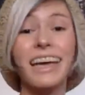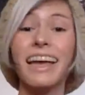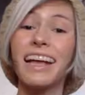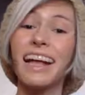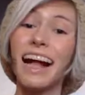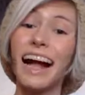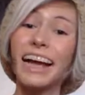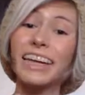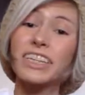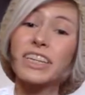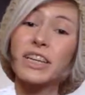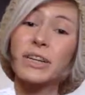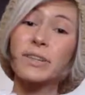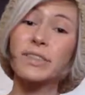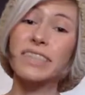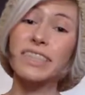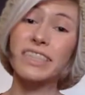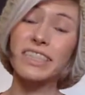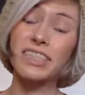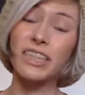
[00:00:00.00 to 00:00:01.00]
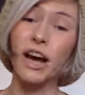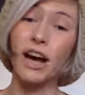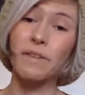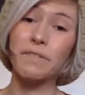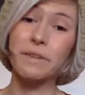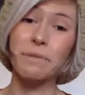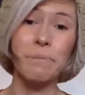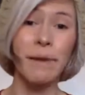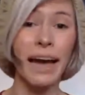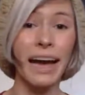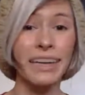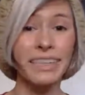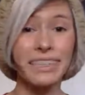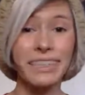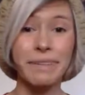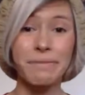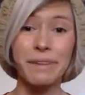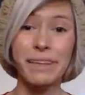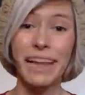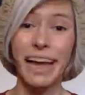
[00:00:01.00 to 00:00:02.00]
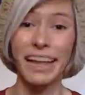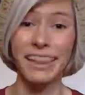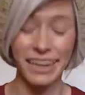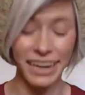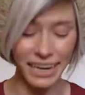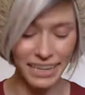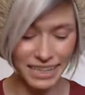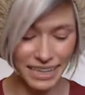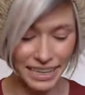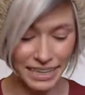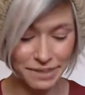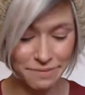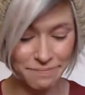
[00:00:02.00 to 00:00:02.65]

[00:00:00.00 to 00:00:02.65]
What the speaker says: I chose the soft matte, and I'm glad that I did.